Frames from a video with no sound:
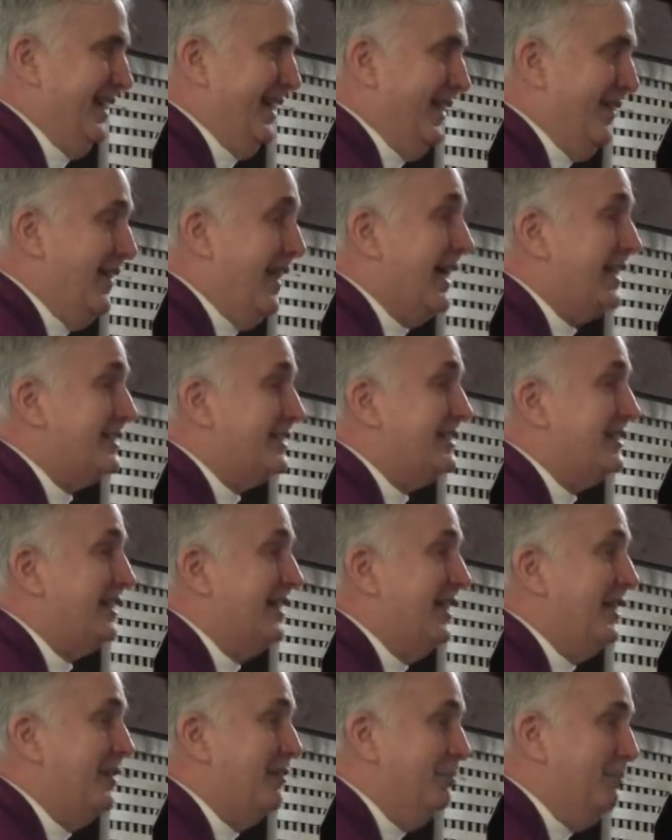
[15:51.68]
And
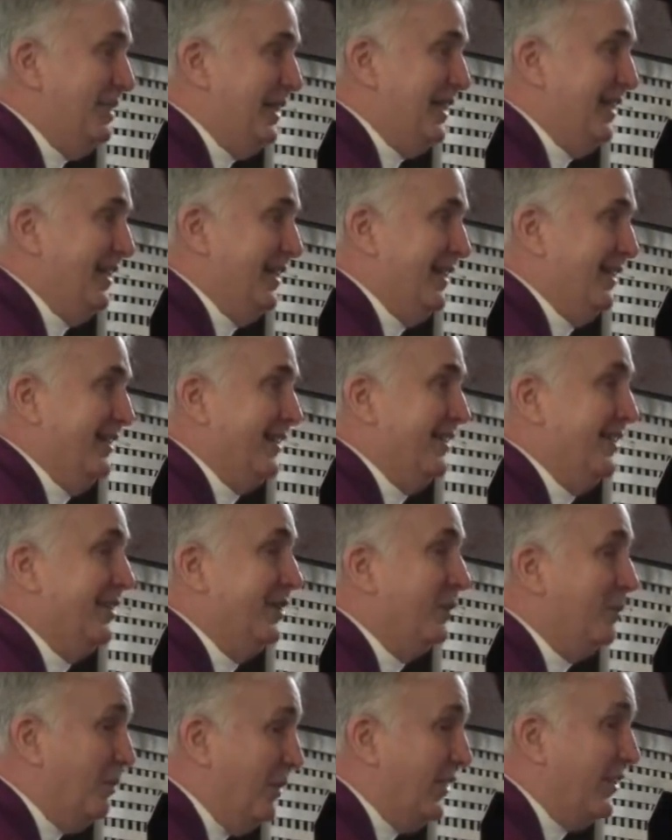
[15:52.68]
that's being
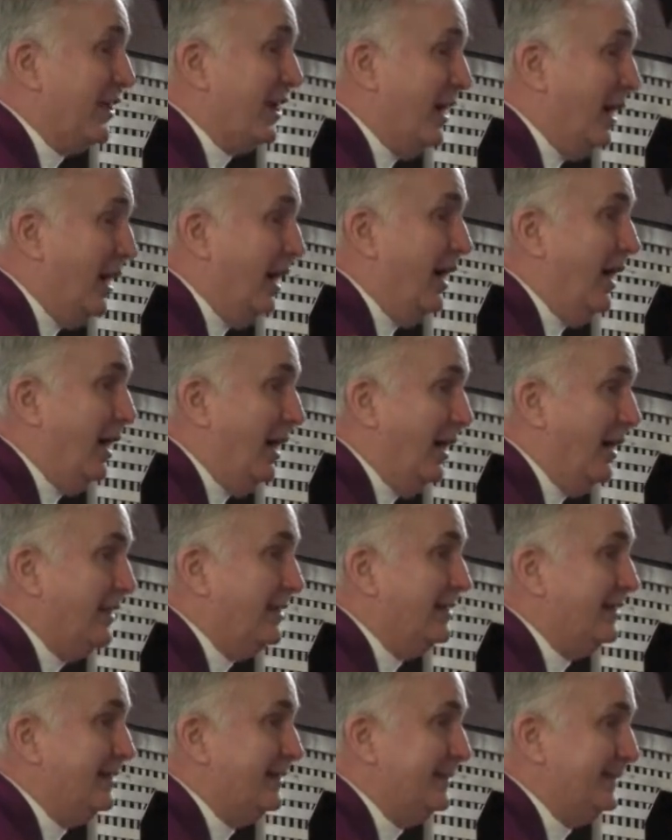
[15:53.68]
with God
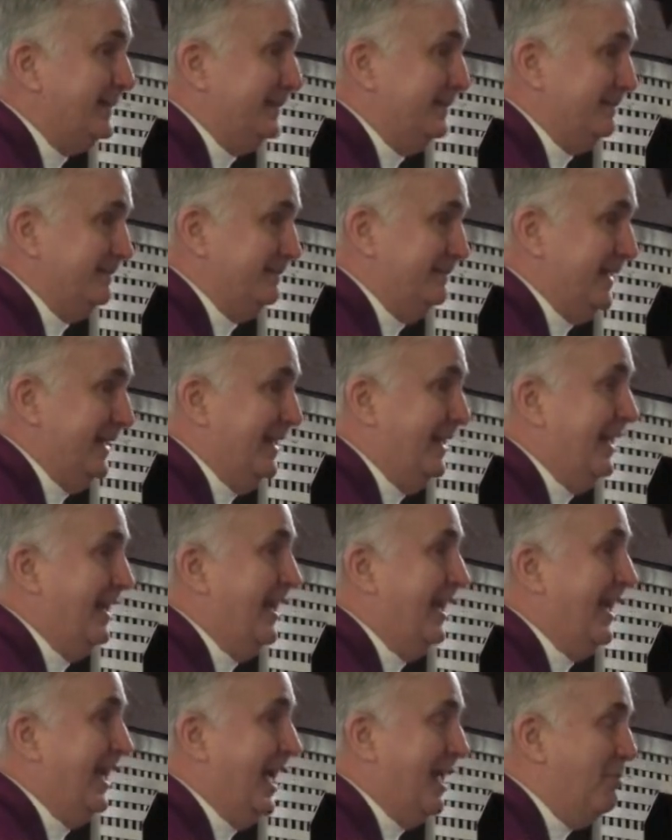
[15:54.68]

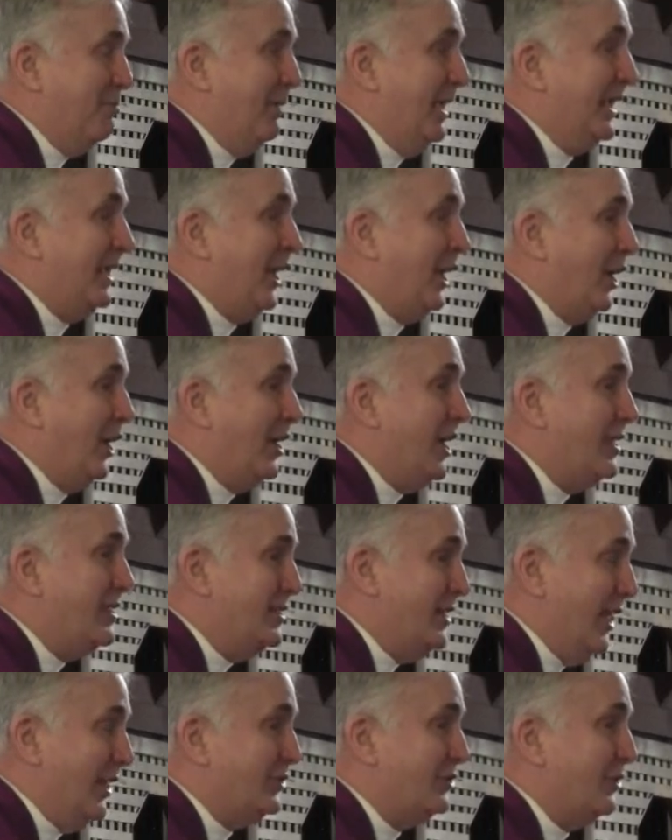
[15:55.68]
and making
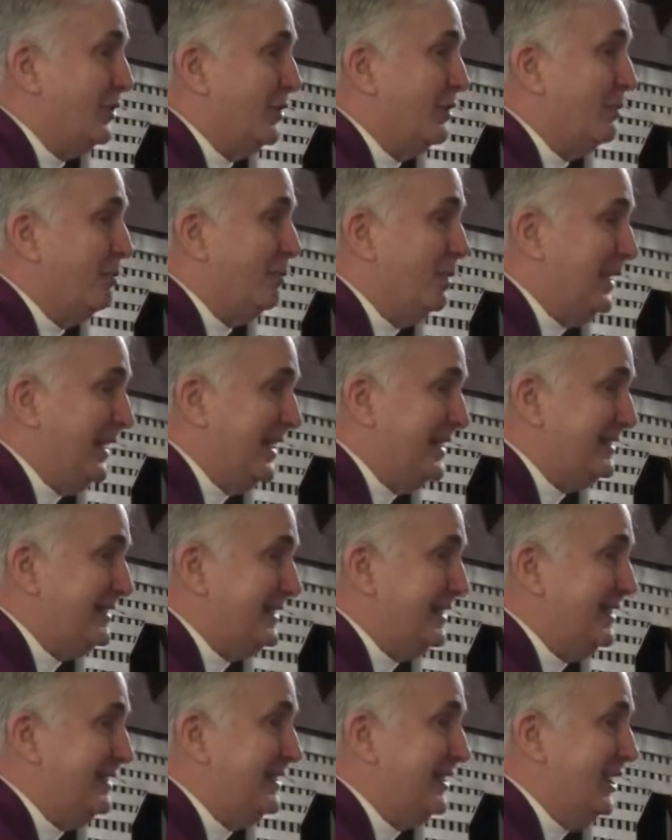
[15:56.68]
desert
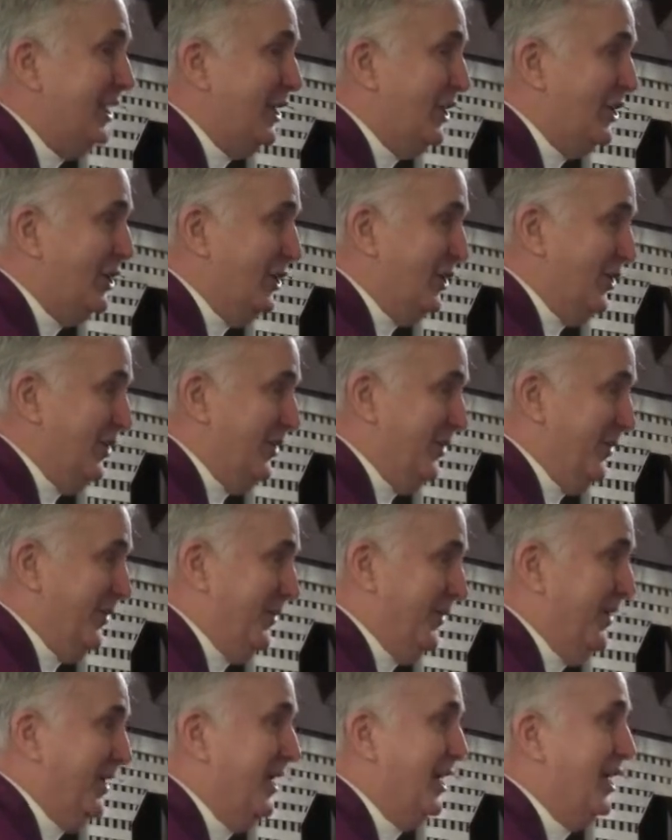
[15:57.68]
places in you
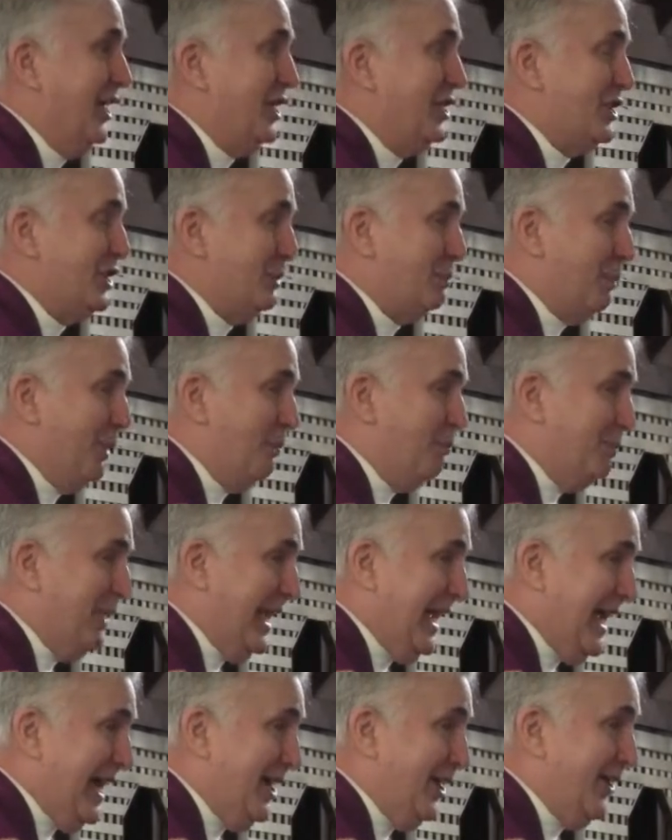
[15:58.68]
to
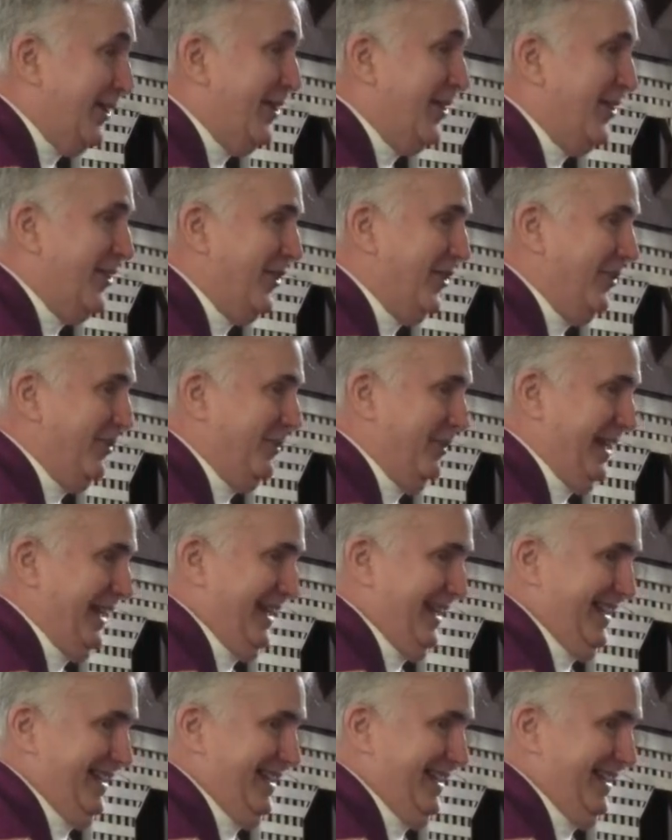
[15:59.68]
prepare the way